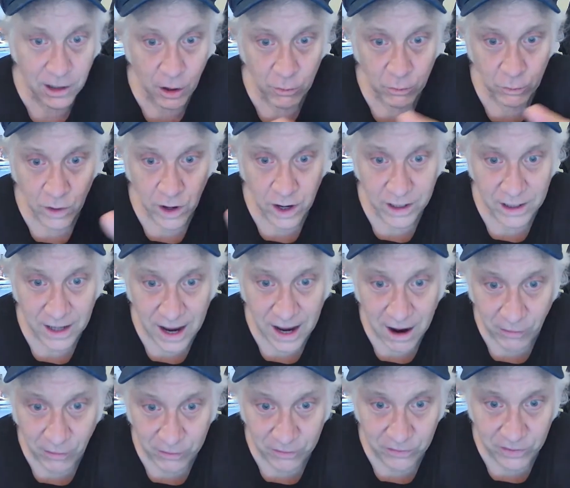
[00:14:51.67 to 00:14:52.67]
But I got
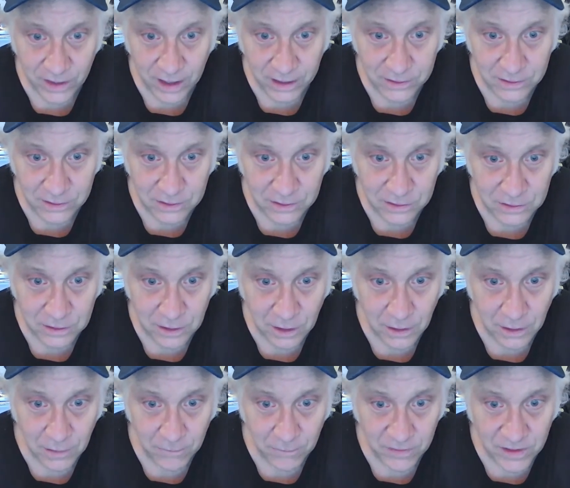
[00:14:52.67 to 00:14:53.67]
run out of that
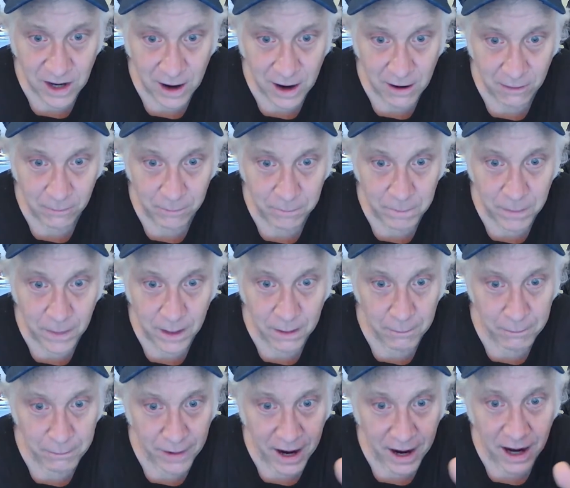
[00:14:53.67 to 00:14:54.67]
town
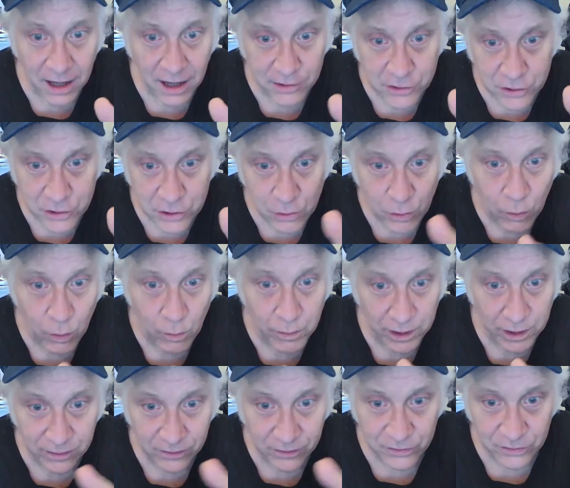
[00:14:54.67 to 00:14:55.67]
by a
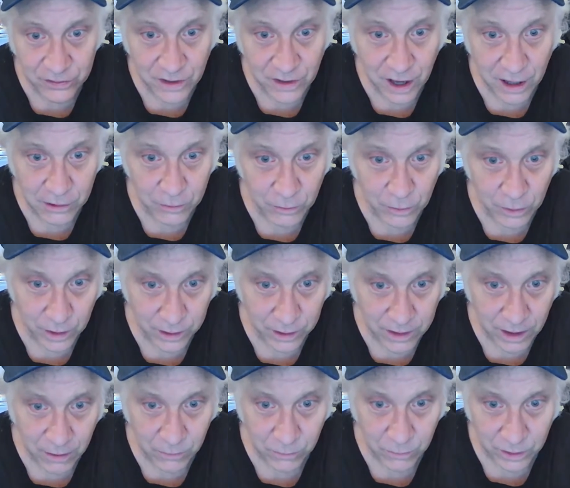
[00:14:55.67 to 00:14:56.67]
shulman of
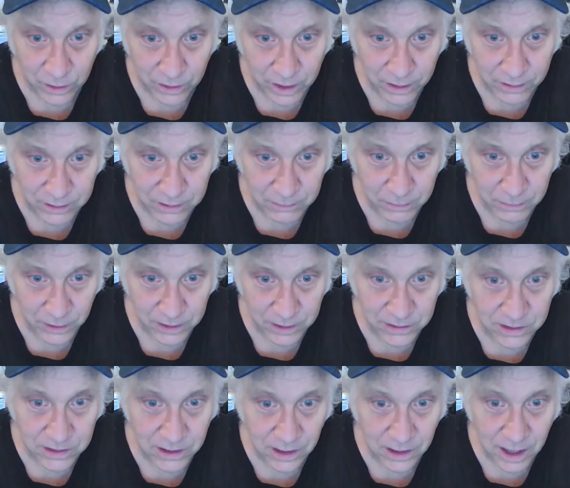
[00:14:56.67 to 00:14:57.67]
Celeron down where that
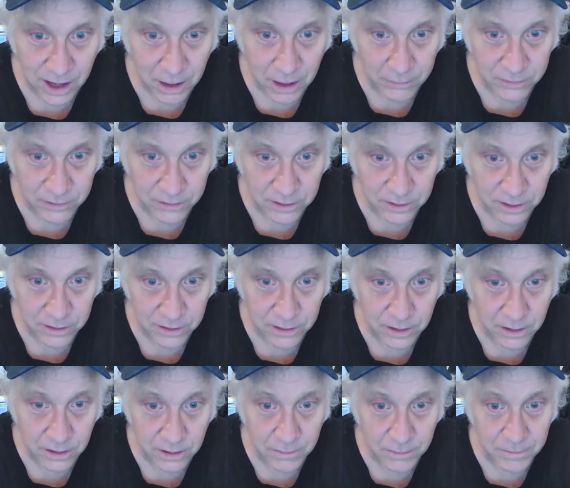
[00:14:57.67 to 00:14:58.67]
bridge collapsed
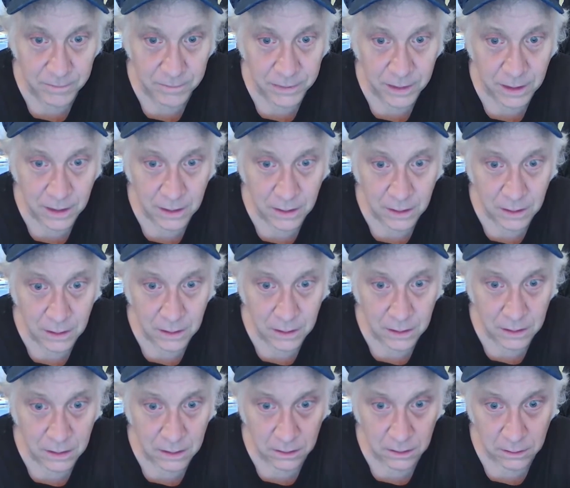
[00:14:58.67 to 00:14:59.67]
and
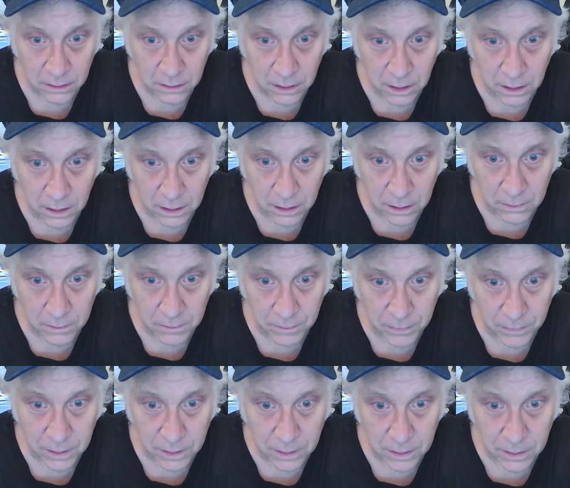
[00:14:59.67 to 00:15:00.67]

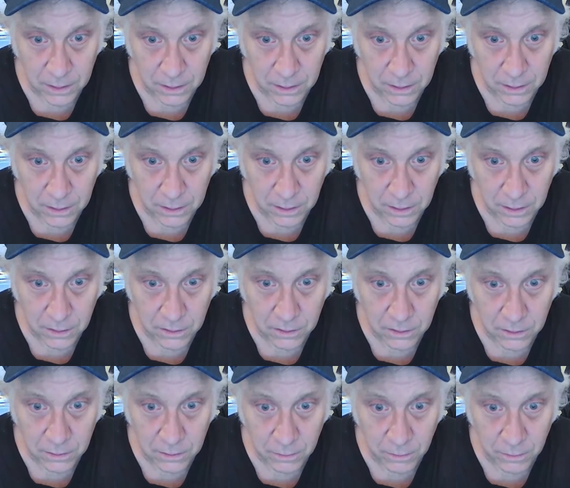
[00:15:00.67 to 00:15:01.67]

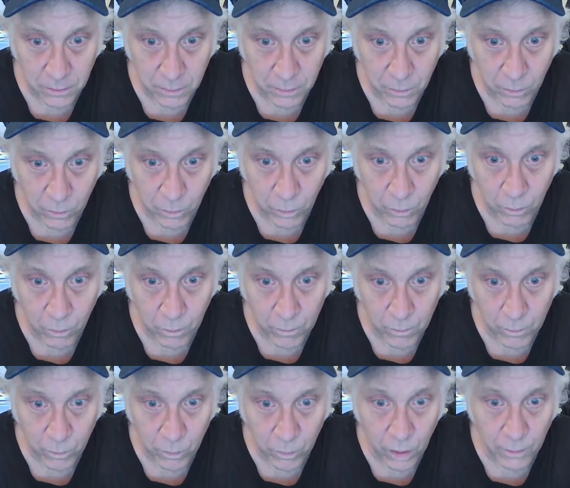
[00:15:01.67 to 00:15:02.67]
The
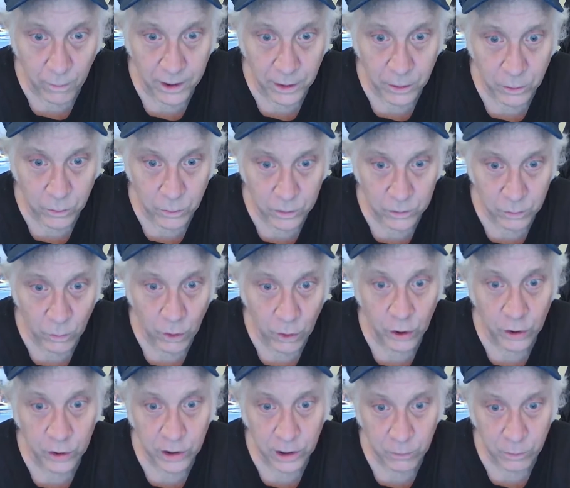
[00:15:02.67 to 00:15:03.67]
woman who
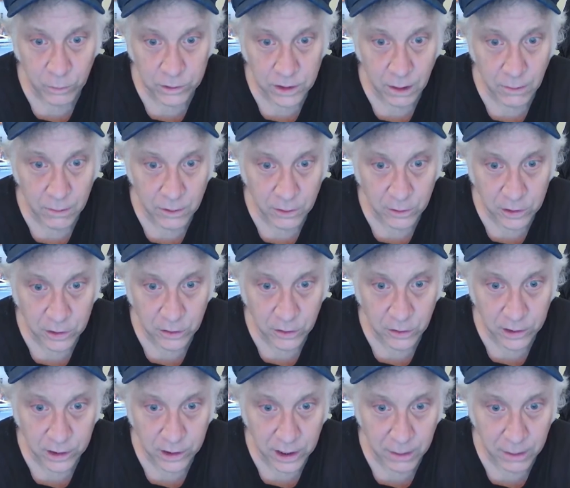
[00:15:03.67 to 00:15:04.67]
was working with
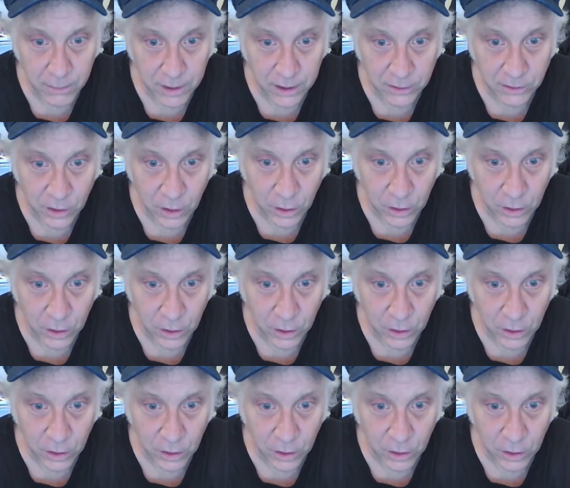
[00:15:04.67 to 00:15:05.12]
WQED,